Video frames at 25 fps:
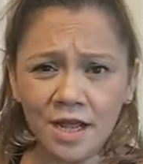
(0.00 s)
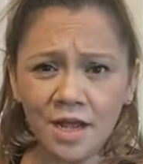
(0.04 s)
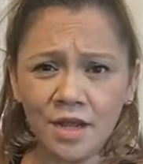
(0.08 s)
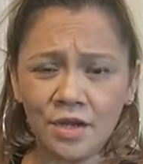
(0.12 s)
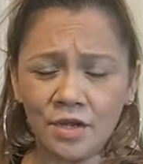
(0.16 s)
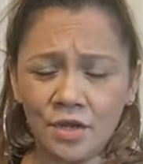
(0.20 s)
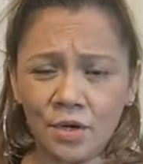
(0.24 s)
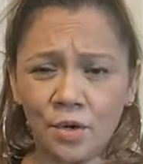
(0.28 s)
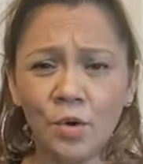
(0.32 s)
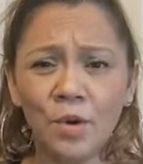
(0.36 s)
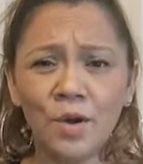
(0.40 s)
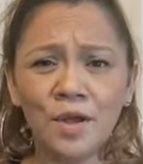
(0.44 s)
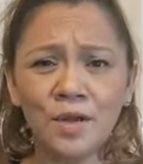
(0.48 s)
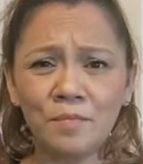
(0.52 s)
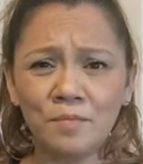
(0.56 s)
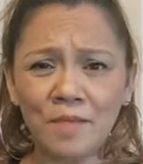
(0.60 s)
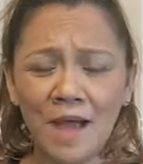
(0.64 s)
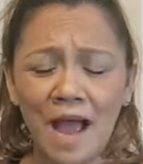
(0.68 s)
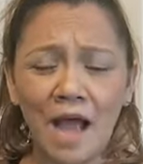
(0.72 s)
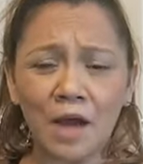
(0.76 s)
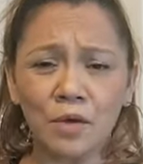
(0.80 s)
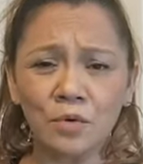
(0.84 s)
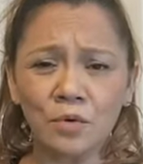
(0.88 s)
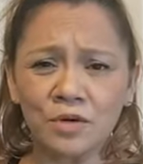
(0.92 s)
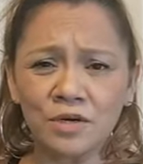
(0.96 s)
You're going
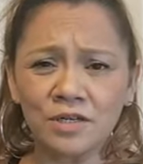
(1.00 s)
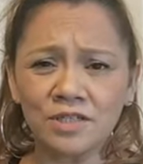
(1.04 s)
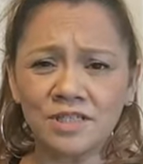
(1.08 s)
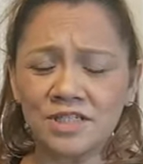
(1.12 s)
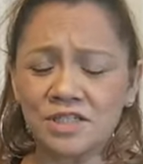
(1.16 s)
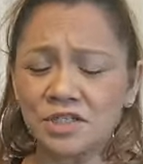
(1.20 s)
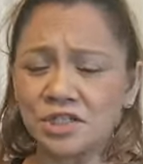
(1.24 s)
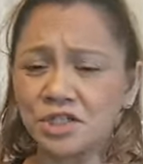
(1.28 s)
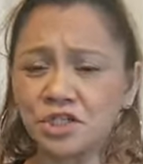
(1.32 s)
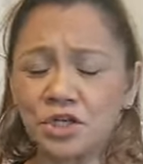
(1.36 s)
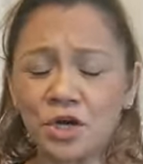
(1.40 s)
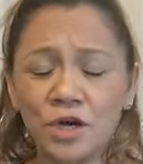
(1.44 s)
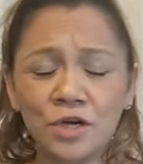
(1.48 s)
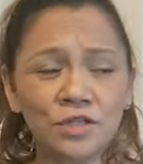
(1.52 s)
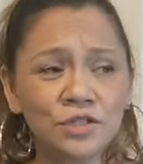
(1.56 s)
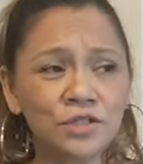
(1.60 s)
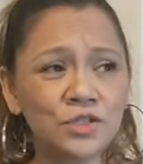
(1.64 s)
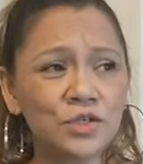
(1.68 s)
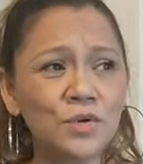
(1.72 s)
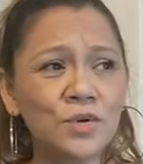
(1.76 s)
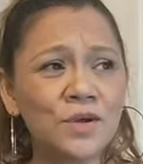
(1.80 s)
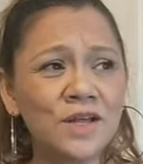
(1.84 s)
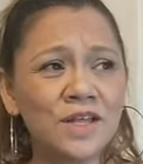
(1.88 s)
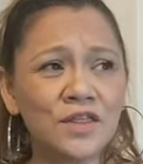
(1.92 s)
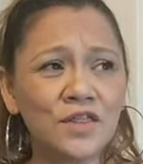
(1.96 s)
backwards, you start
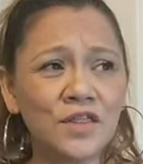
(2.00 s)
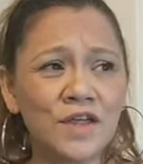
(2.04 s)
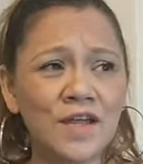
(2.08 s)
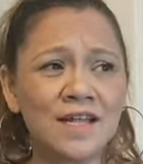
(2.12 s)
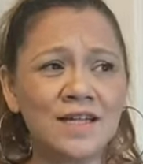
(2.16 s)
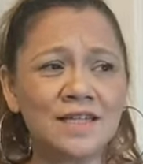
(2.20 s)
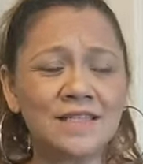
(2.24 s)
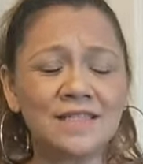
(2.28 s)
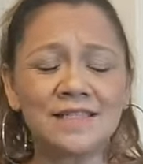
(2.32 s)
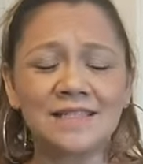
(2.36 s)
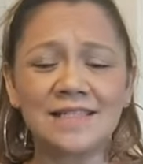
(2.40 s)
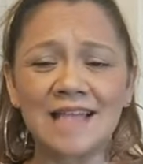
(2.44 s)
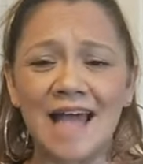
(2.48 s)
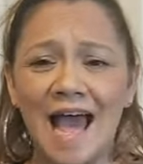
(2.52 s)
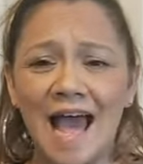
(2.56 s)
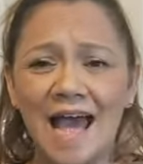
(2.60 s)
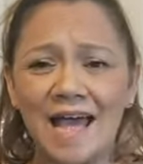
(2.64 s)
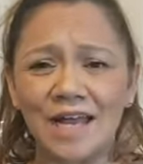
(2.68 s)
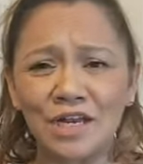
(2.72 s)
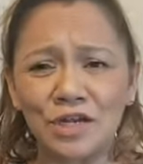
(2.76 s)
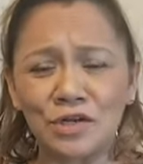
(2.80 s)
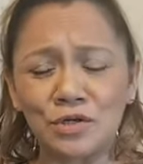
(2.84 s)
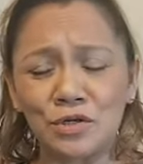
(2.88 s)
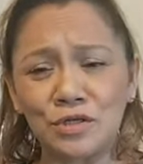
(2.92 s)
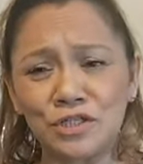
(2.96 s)
doing things
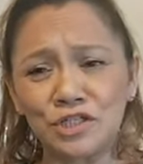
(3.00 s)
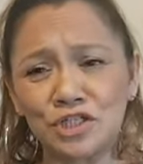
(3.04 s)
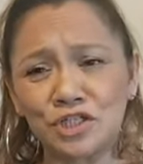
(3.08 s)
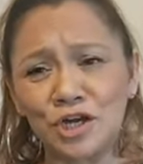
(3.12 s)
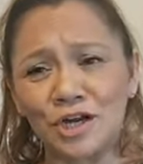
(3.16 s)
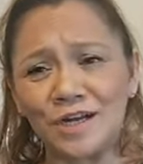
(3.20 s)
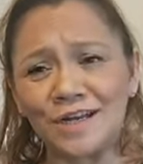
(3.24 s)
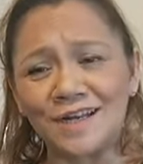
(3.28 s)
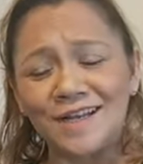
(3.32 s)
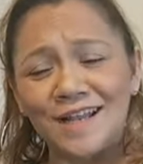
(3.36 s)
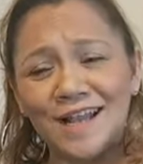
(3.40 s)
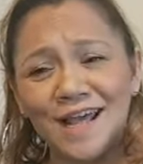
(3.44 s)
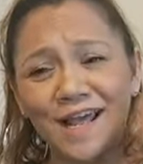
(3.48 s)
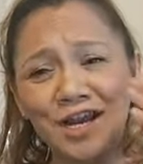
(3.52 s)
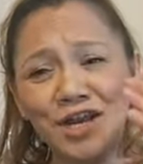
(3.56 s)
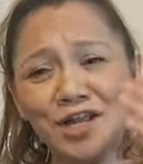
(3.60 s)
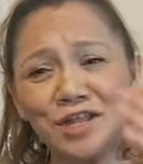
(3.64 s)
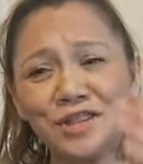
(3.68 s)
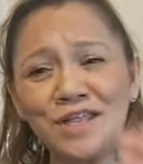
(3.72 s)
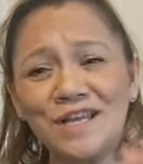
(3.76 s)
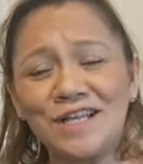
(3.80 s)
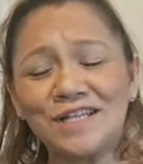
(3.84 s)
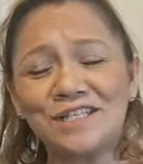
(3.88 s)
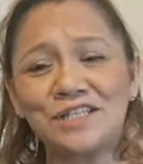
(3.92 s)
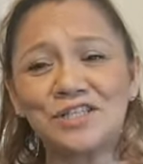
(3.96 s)
that, you start letting
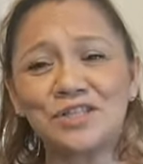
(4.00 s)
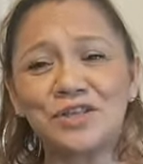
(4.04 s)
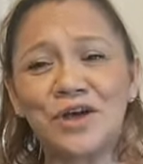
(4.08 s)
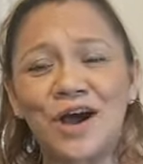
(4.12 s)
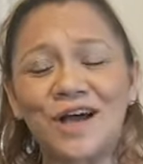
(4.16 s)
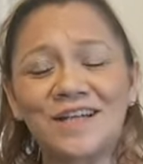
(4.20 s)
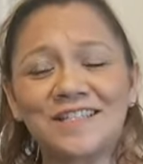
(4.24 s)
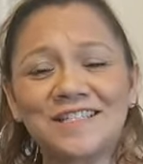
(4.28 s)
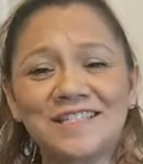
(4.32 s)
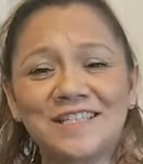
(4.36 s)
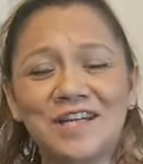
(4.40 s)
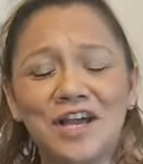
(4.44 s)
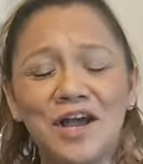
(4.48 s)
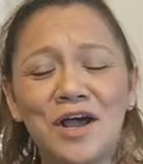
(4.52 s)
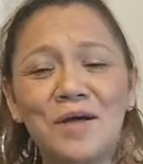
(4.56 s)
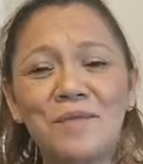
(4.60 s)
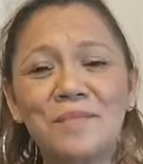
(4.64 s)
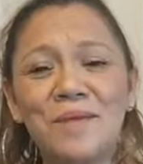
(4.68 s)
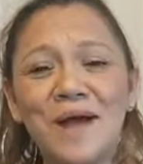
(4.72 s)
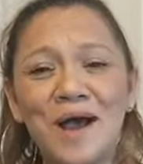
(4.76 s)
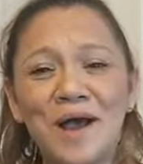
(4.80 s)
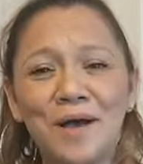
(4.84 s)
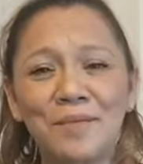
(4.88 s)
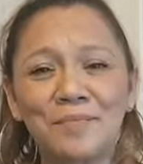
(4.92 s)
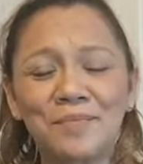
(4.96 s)
these thoughts come
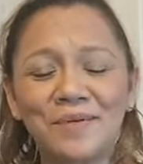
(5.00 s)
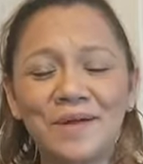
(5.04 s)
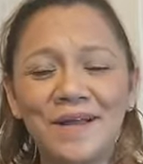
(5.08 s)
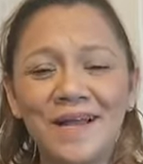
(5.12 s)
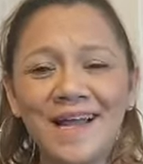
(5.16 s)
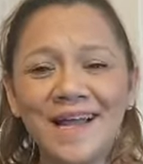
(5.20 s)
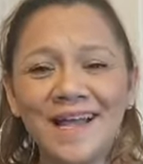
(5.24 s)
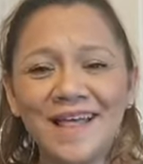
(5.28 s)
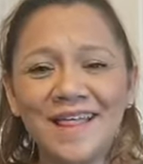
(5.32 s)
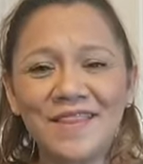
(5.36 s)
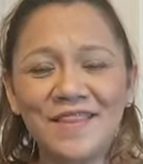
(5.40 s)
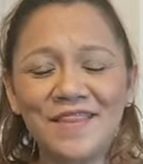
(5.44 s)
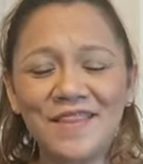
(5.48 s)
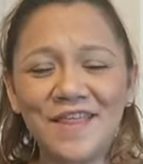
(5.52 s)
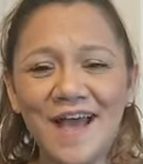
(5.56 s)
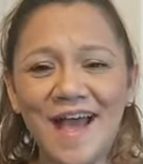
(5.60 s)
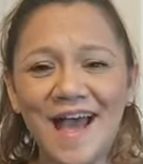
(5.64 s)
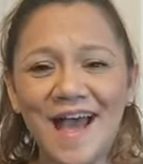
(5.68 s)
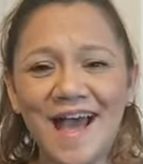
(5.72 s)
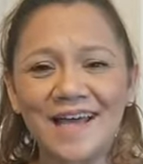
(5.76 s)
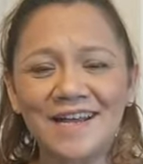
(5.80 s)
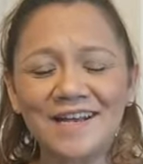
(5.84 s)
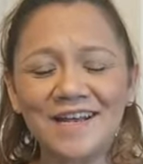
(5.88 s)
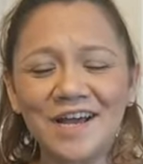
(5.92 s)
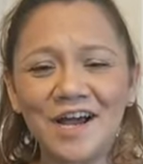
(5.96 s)
up
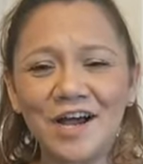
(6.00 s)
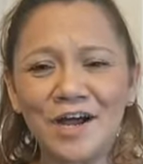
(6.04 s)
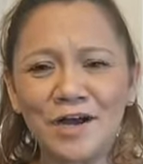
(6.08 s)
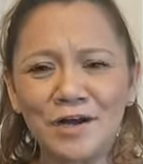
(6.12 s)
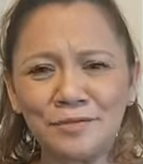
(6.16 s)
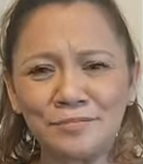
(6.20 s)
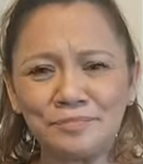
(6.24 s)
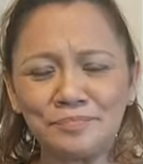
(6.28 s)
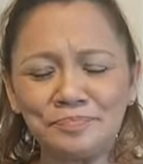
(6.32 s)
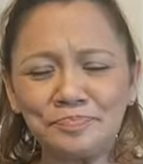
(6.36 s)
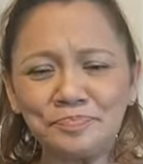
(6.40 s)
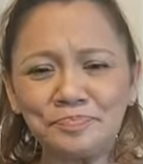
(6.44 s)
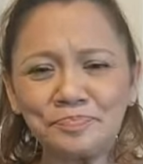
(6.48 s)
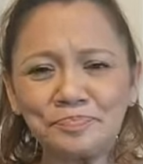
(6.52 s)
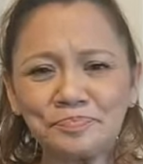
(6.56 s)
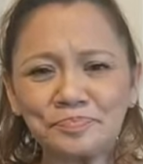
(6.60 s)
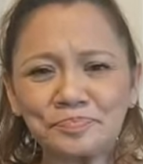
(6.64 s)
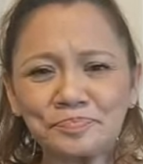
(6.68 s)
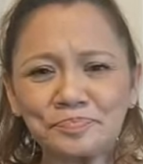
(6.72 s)
that, um,